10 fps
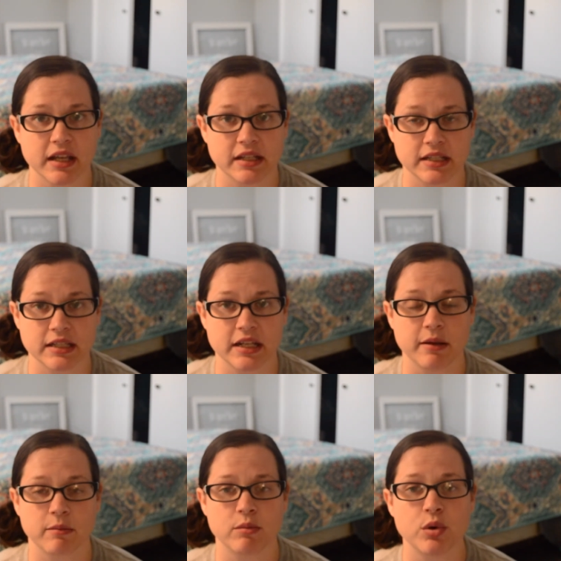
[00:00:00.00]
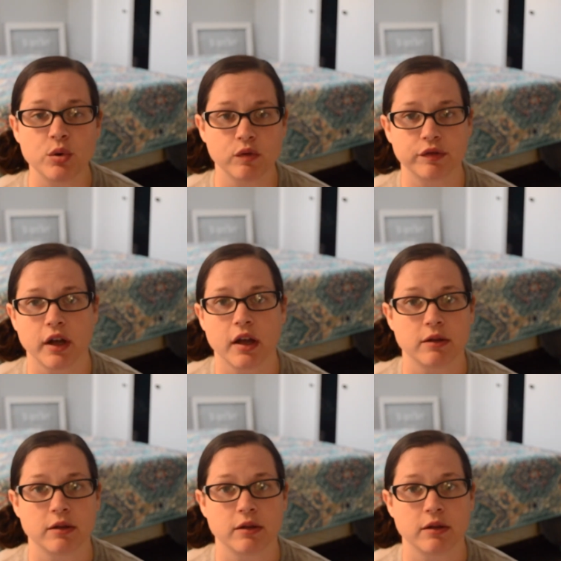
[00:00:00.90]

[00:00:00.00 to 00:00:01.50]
at Disney move